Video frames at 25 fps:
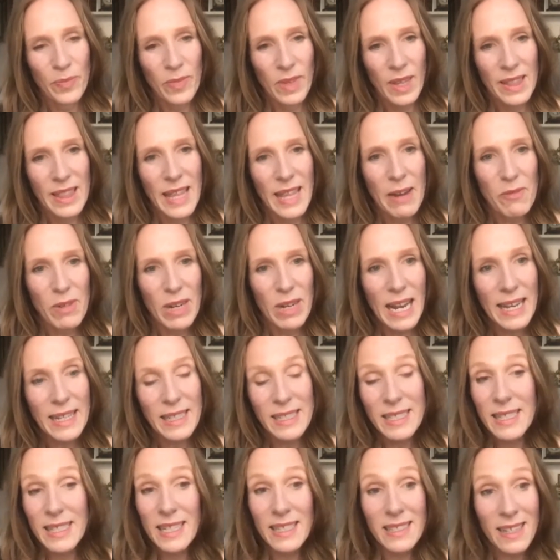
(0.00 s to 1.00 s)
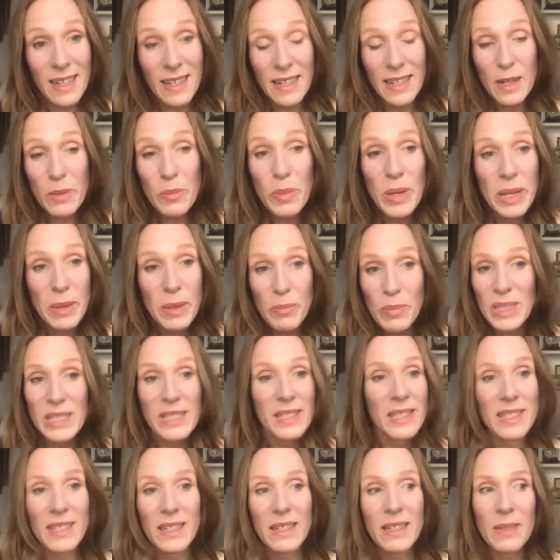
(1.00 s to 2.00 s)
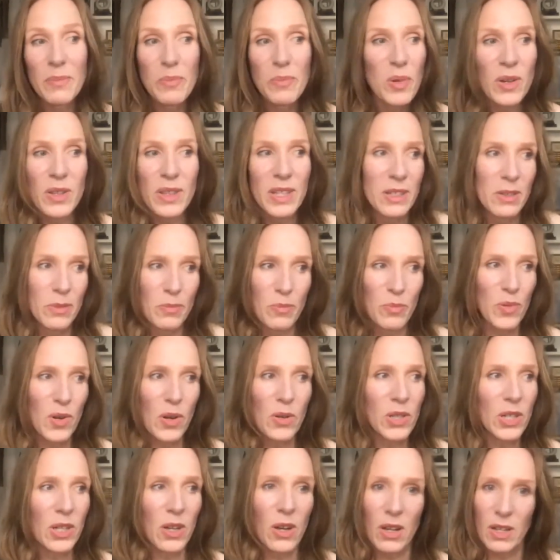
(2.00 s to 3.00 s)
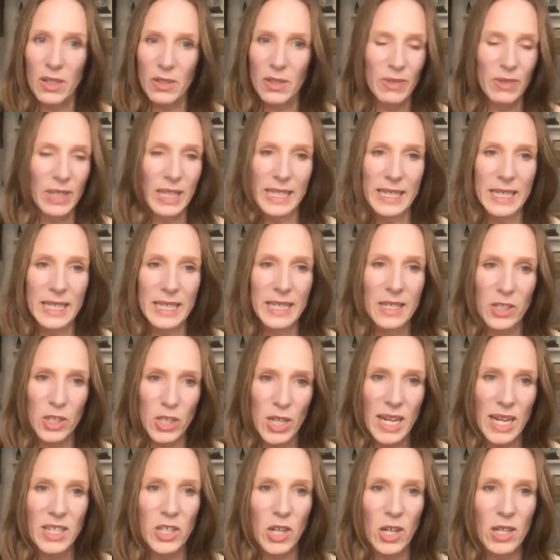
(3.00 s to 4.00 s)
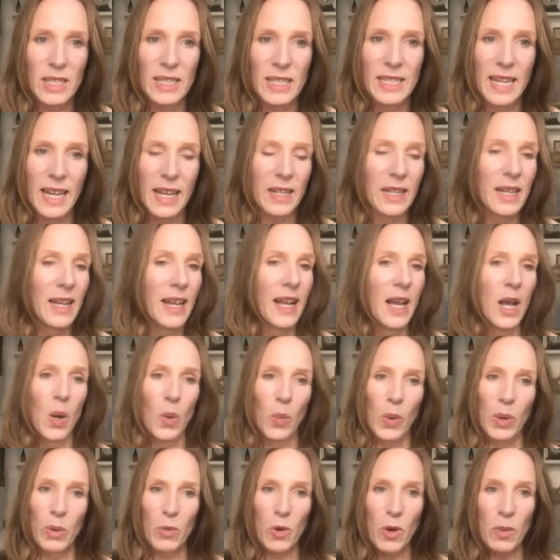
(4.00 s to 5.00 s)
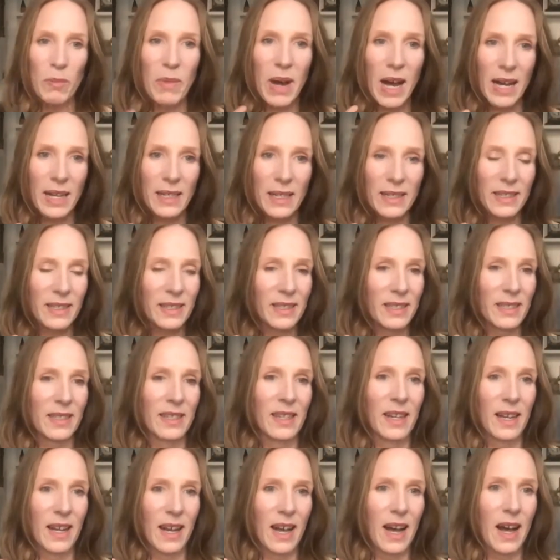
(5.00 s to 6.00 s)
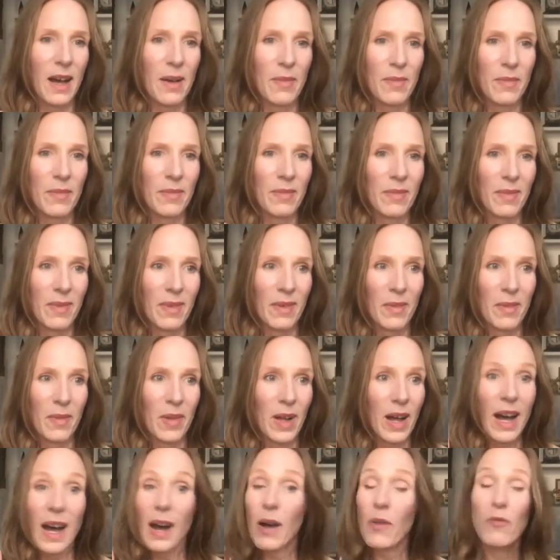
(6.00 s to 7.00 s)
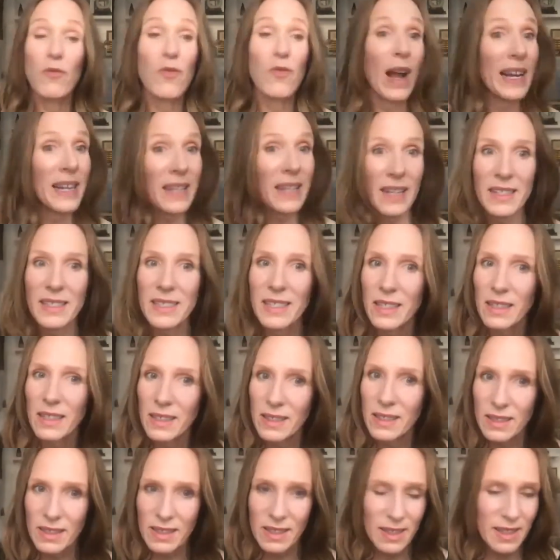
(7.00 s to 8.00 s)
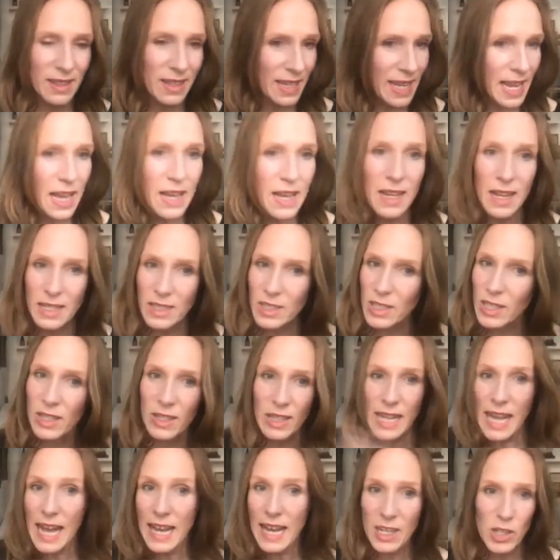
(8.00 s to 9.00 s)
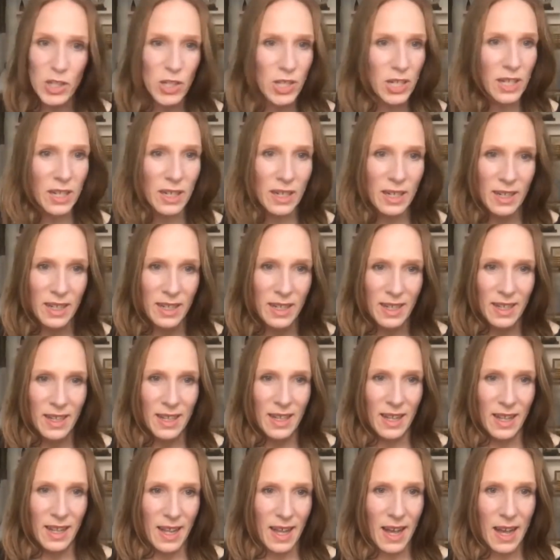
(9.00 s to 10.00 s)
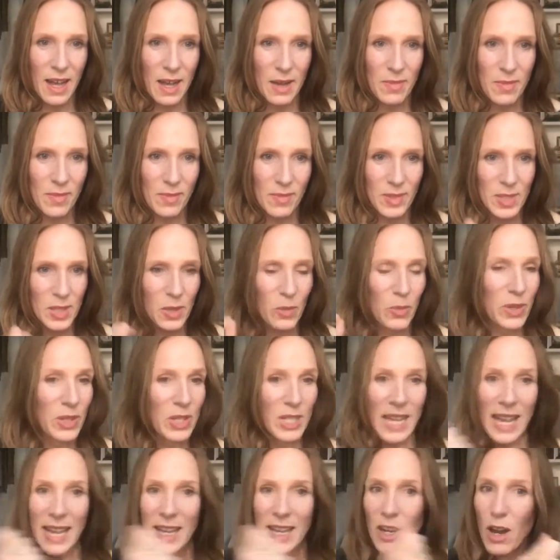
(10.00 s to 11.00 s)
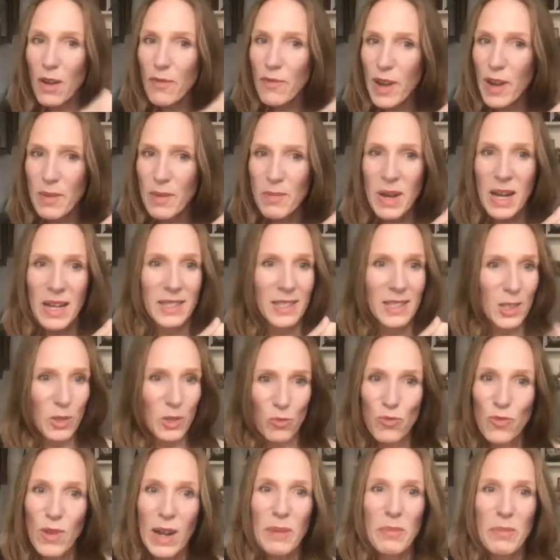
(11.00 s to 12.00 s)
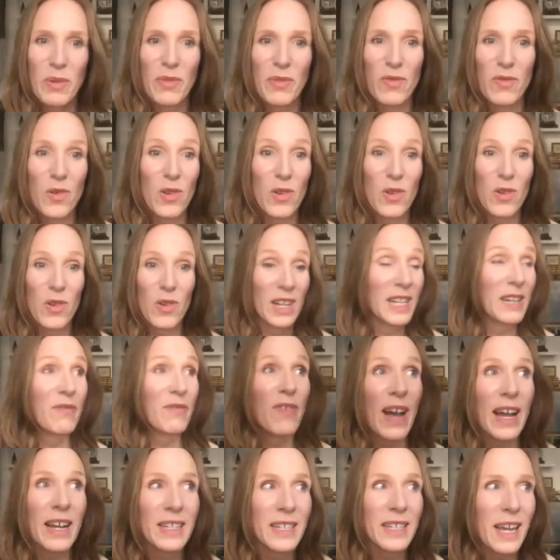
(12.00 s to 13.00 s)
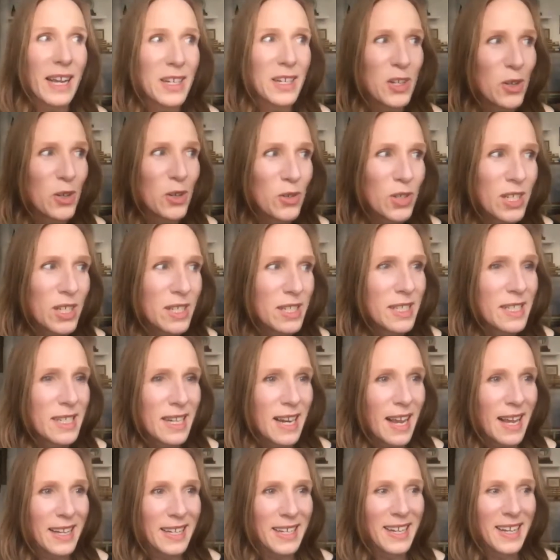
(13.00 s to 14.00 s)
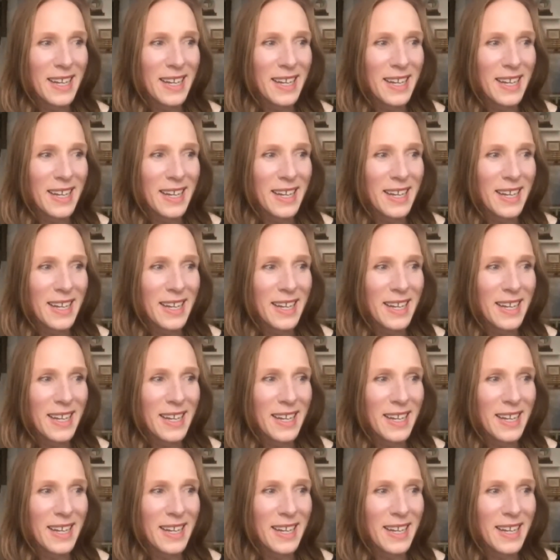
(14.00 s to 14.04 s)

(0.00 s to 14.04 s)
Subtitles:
that relaxed things a little bit, but still the protocols really didn't change. On set, we wore masks right until until action. So we'd take off our masks right before. And in fact, I noticed like